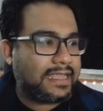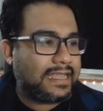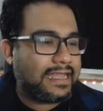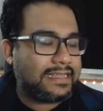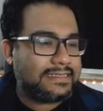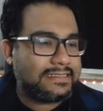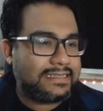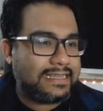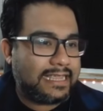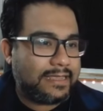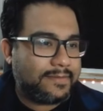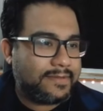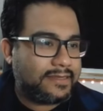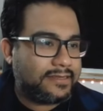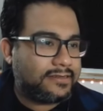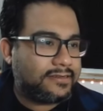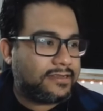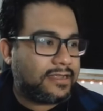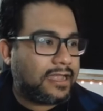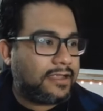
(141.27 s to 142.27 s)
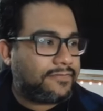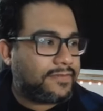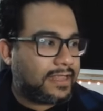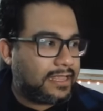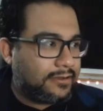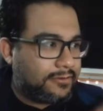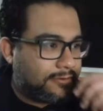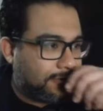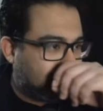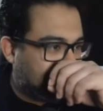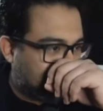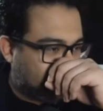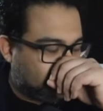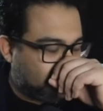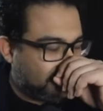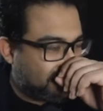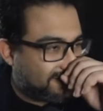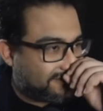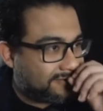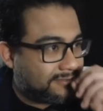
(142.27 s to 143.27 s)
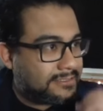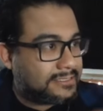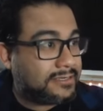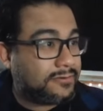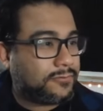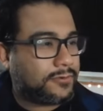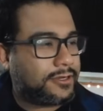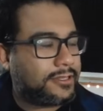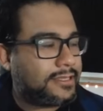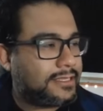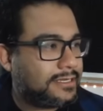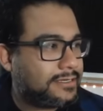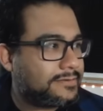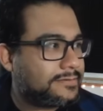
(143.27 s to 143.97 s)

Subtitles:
God damn it. I forget who the girl you, is it worth